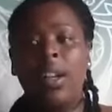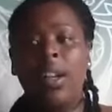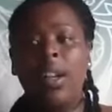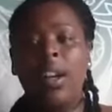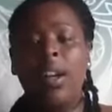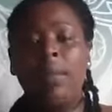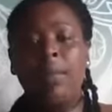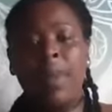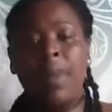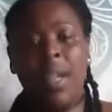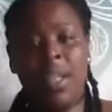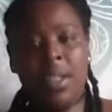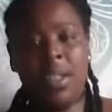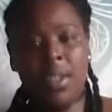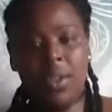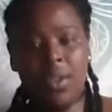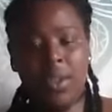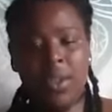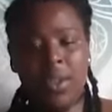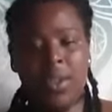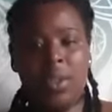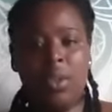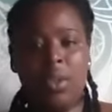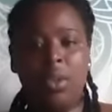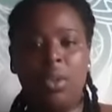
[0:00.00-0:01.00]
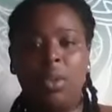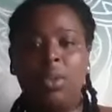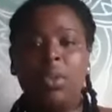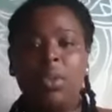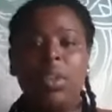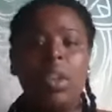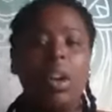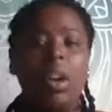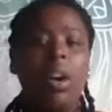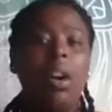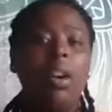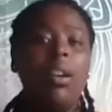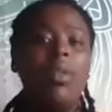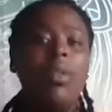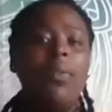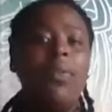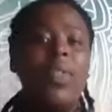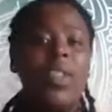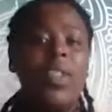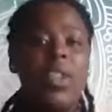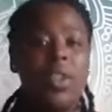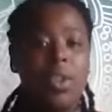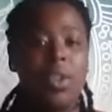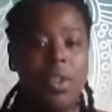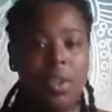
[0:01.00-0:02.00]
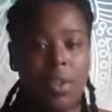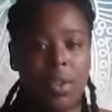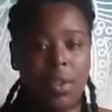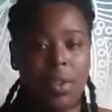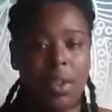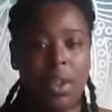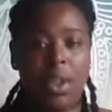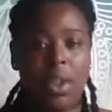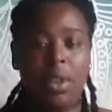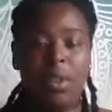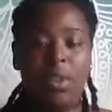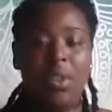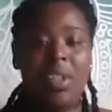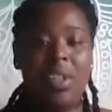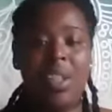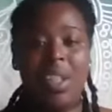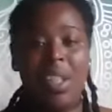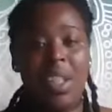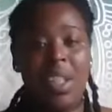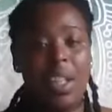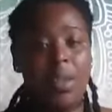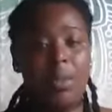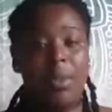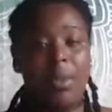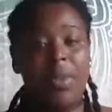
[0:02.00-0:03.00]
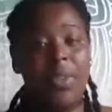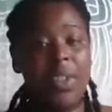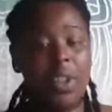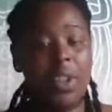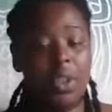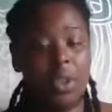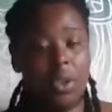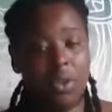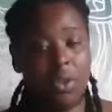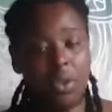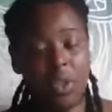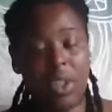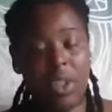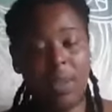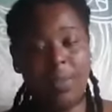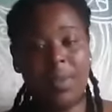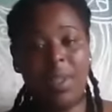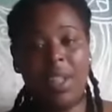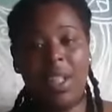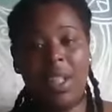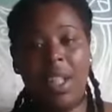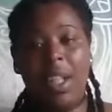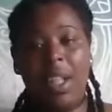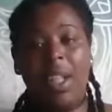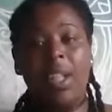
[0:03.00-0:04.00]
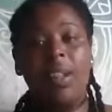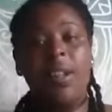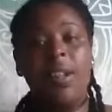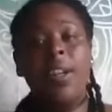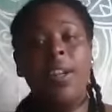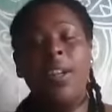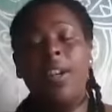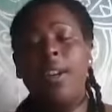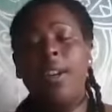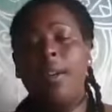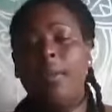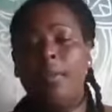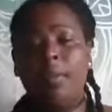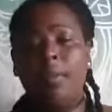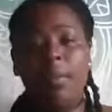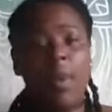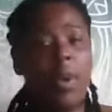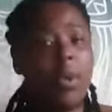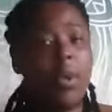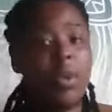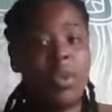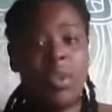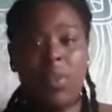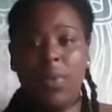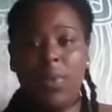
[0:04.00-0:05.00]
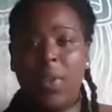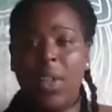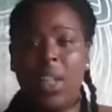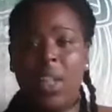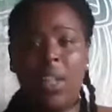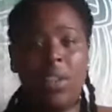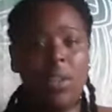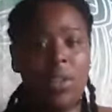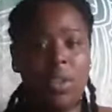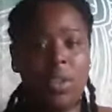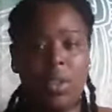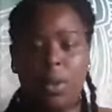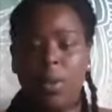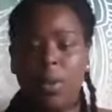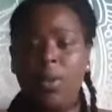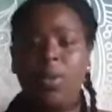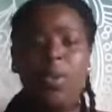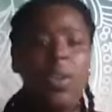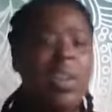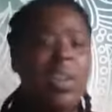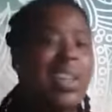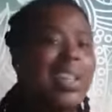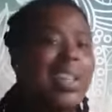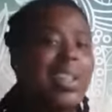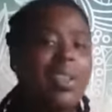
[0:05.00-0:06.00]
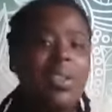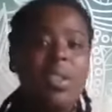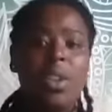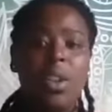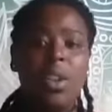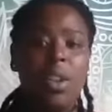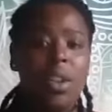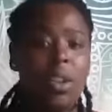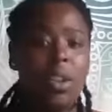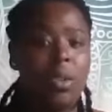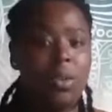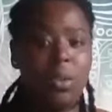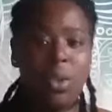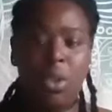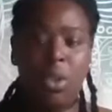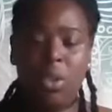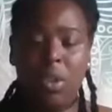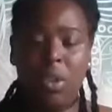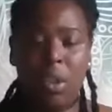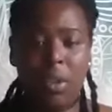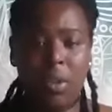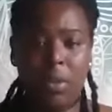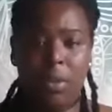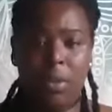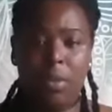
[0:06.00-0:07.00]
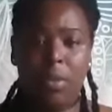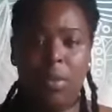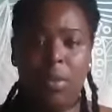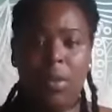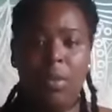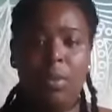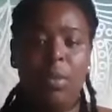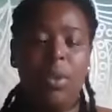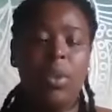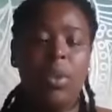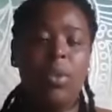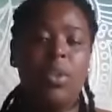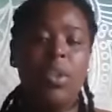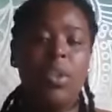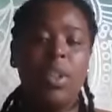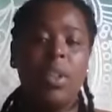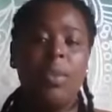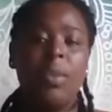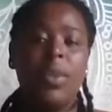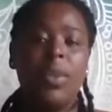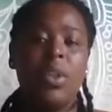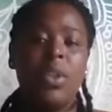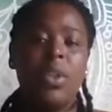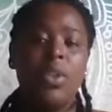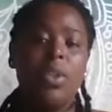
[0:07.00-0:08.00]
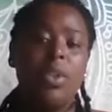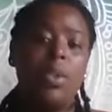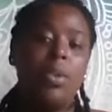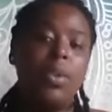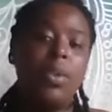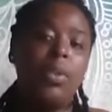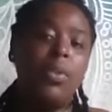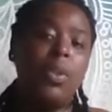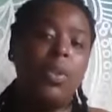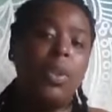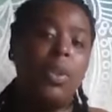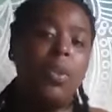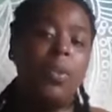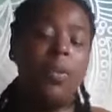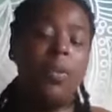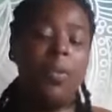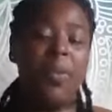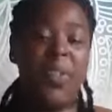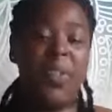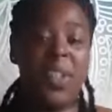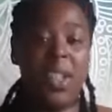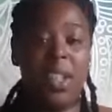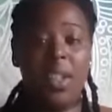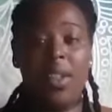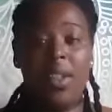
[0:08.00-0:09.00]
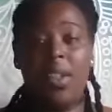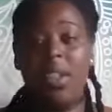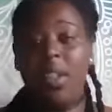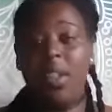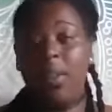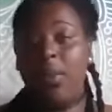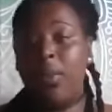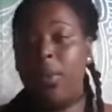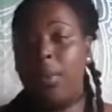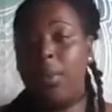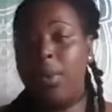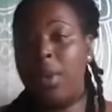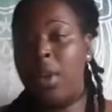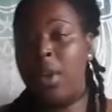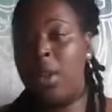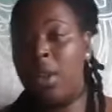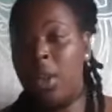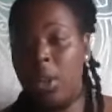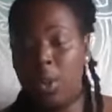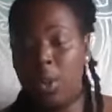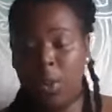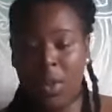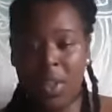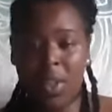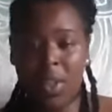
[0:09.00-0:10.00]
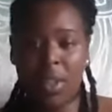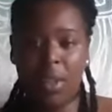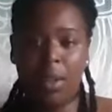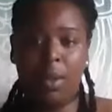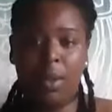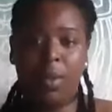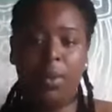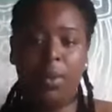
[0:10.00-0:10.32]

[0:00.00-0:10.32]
messages or dark visions that you're seeing within your dream state. Most of it is to do with your internal struggles. Most of them are to do with your fears from your lower self.